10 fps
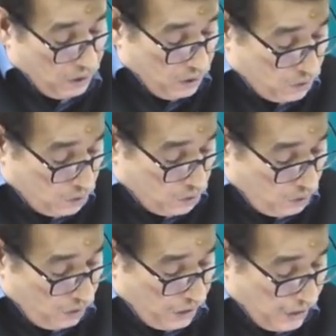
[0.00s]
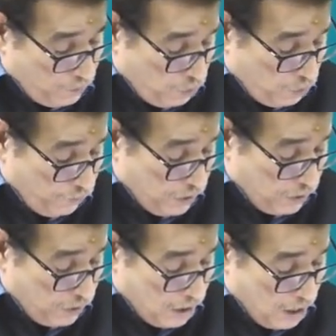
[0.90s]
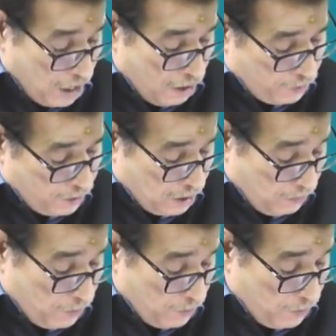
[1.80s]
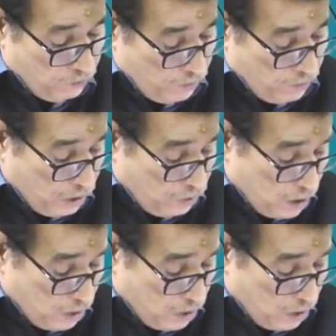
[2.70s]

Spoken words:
So net profit after commission will be equal